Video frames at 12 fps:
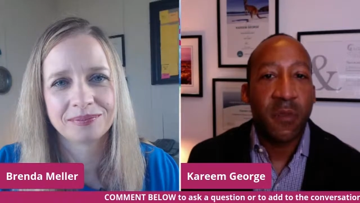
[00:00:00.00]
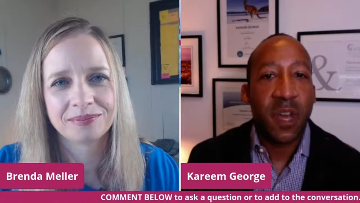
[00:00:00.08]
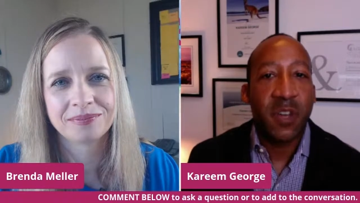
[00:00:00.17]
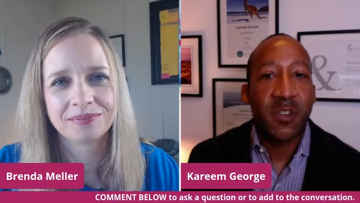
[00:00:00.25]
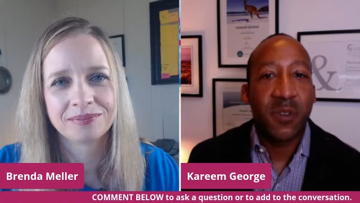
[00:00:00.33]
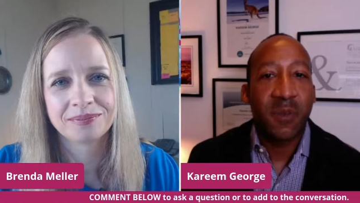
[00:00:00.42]
Speaker 1: for
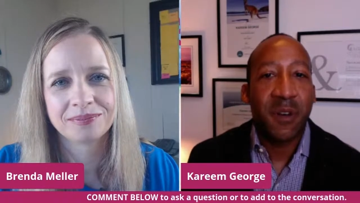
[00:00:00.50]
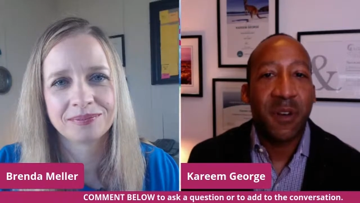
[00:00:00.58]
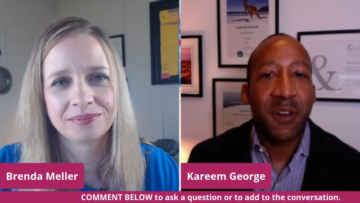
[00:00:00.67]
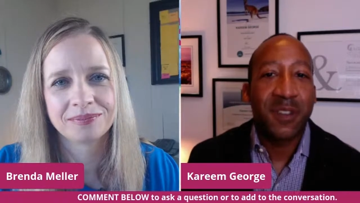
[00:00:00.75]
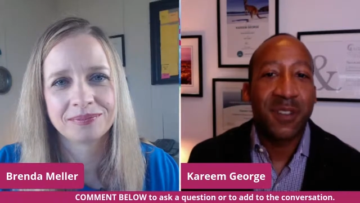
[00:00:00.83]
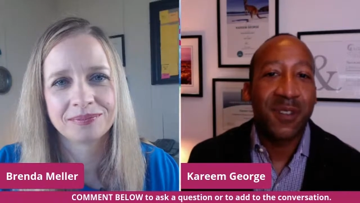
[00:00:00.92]
national
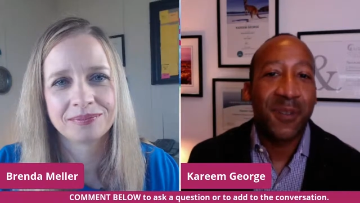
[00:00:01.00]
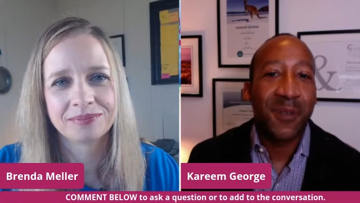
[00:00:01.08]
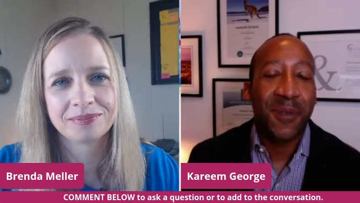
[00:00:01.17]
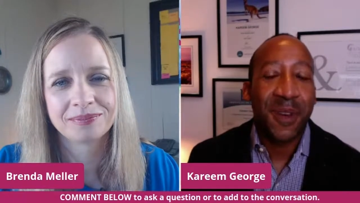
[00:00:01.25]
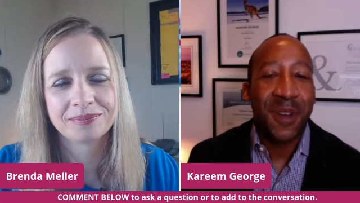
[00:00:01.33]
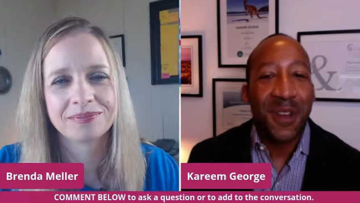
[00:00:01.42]
parks.
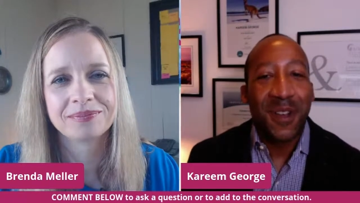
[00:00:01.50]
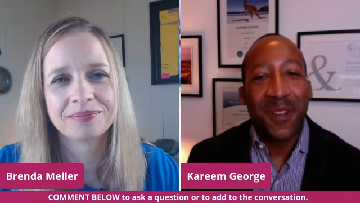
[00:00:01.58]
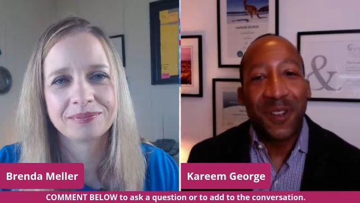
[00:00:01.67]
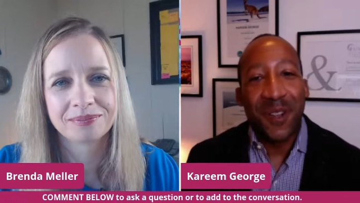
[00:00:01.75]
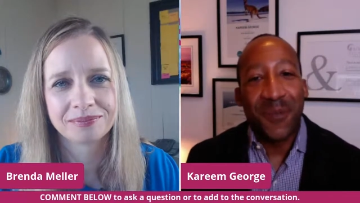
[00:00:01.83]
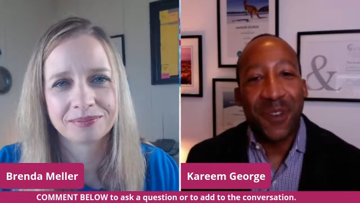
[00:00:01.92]
So
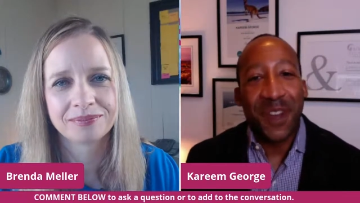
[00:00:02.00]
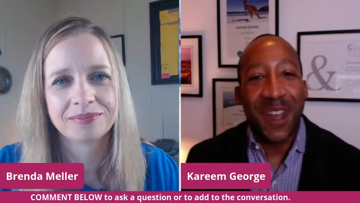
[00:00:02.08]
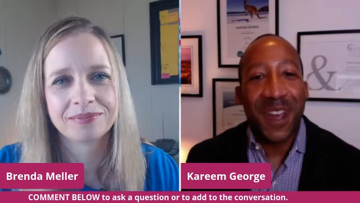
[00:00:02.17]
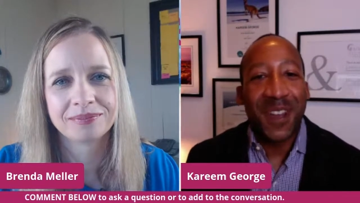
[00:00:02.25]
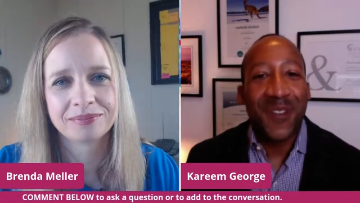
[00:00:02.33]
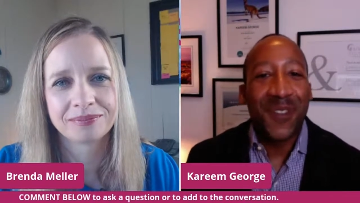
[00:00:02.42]
on the one
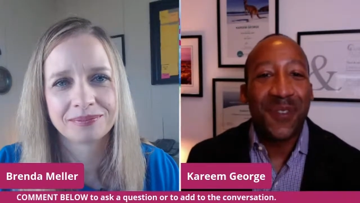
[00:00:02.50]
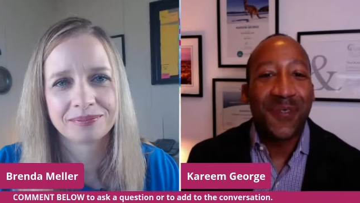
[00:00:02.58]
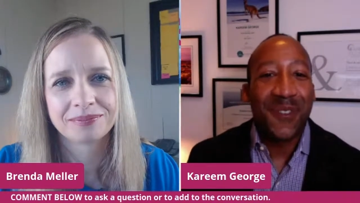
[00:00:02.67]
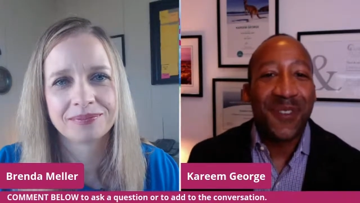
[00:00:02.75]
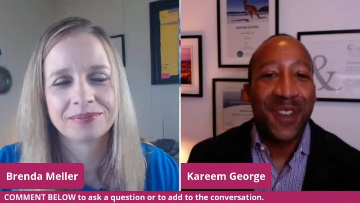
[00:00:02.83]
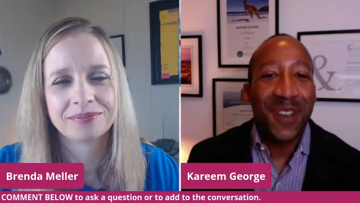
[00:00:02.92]
hand, if you
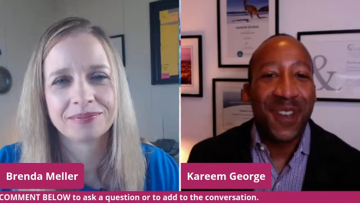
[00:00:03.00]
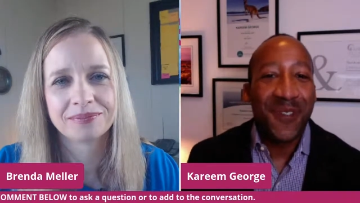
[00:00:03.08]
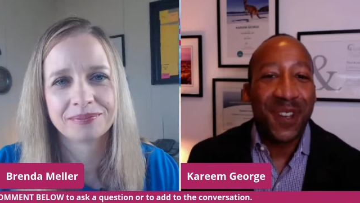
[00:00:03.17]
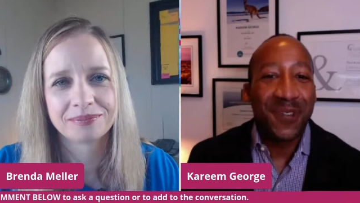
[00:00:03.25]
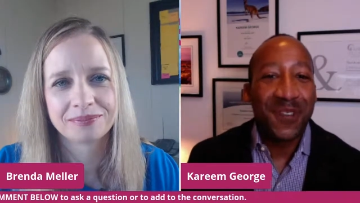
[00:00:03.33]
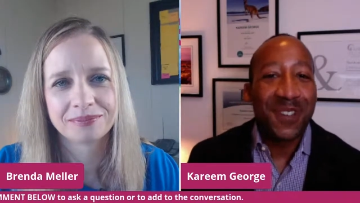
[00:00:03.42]
were
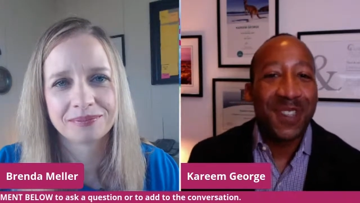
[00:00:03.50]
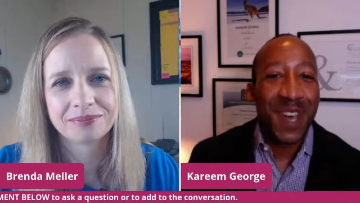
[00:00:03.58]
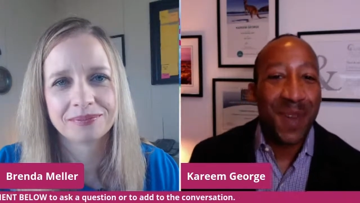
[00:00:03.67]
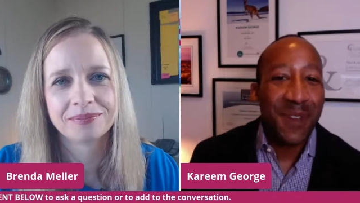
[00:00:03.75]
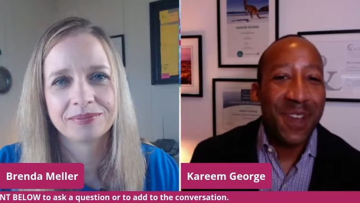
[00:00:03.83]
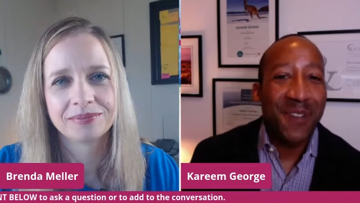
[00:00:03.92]
going to
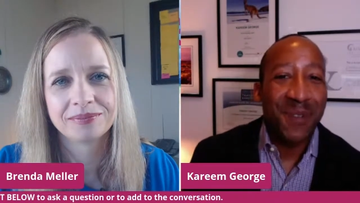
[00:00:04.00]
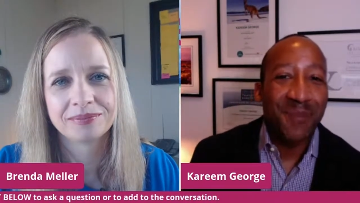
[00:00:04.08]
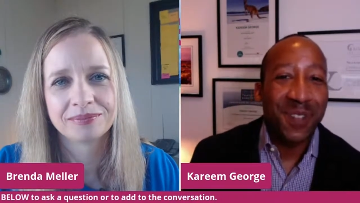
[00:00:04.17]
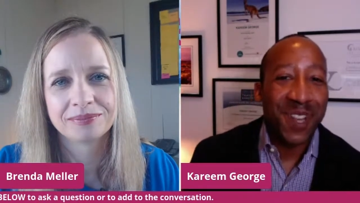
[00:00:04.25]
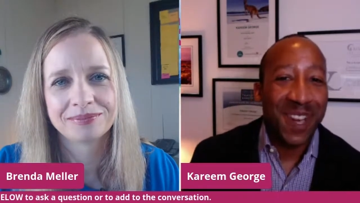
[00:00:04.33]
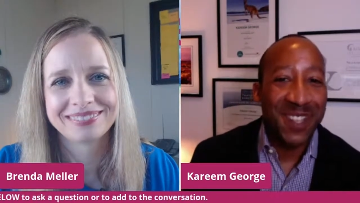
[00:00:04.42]
escape and have
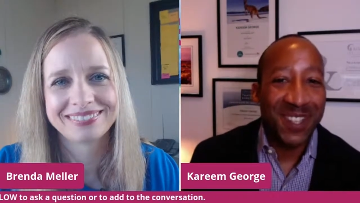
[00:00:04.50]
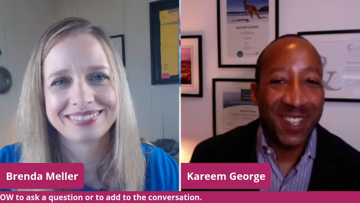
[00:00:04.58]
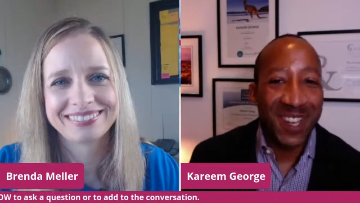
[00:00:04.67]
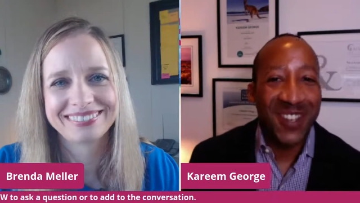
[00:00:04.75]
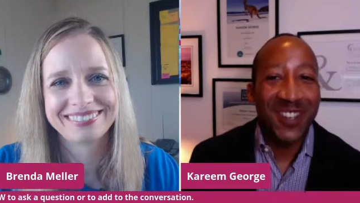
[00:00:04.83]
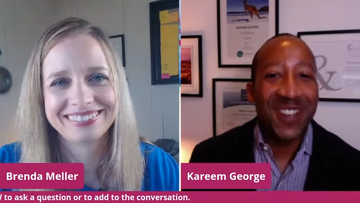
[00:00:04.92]
complete
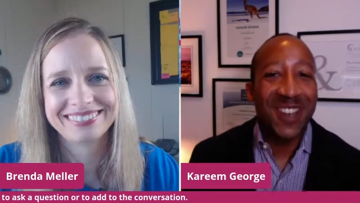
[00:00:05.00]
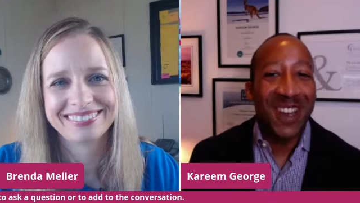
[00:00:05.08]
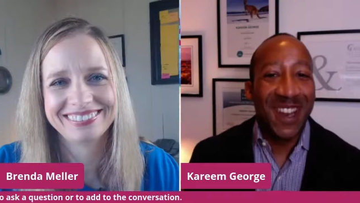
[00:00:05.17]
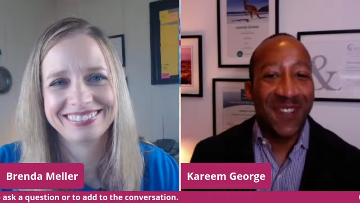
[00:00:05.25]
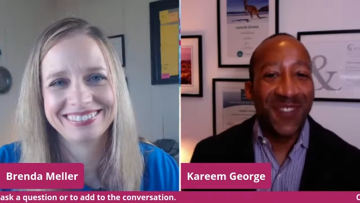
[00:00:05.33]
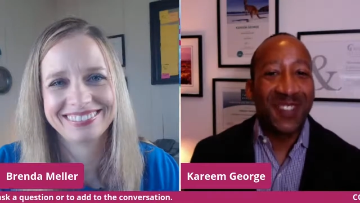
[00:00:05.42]
isolation
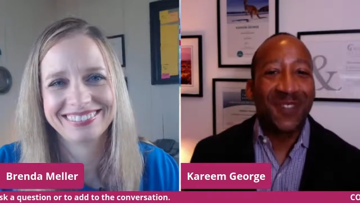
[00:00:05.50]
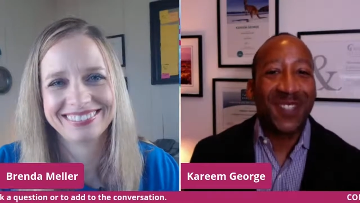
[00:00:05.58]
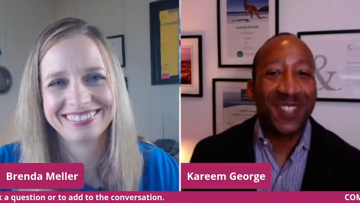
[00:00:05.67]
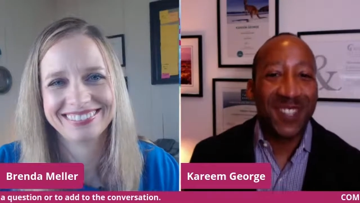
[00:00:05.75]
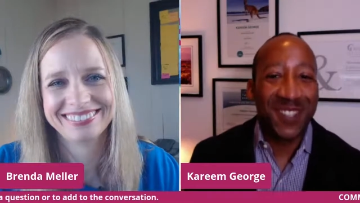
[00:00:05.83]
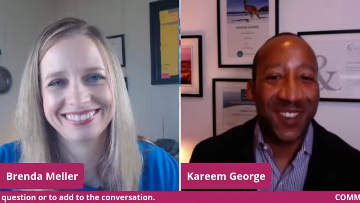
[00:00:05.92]
and have these
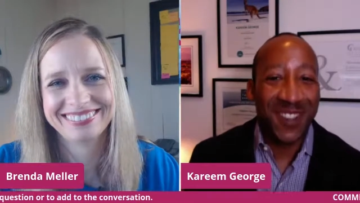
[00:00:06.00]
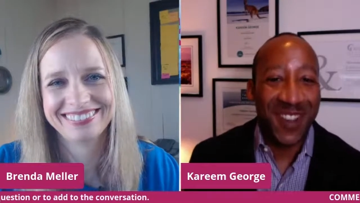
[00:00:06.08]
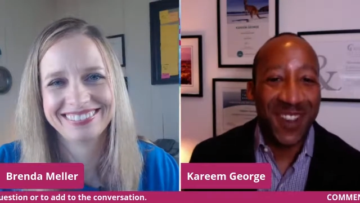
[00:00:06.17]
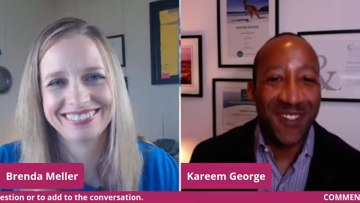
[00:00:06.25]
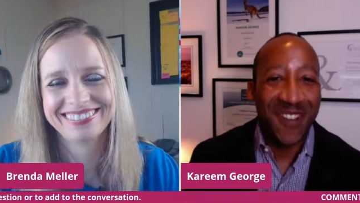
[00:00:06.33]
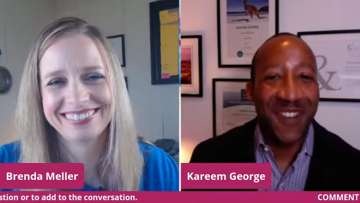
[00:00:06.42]
vistas all
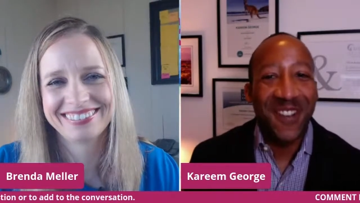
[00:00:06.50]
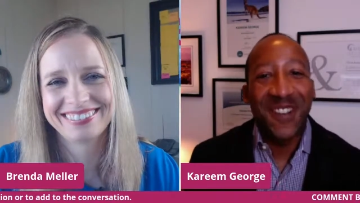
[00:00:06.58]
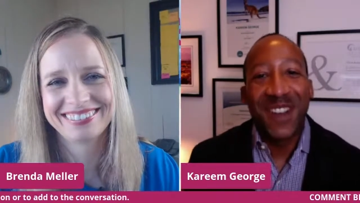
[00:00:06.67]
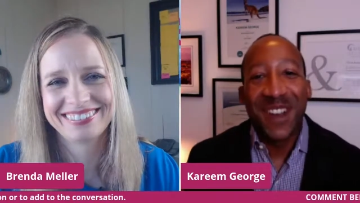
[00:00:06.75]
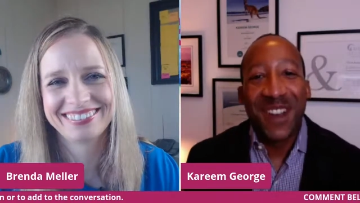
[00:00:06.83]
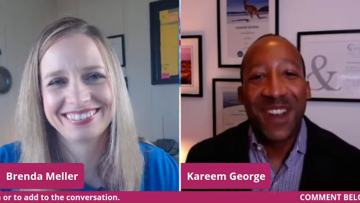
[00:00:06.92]
on your own,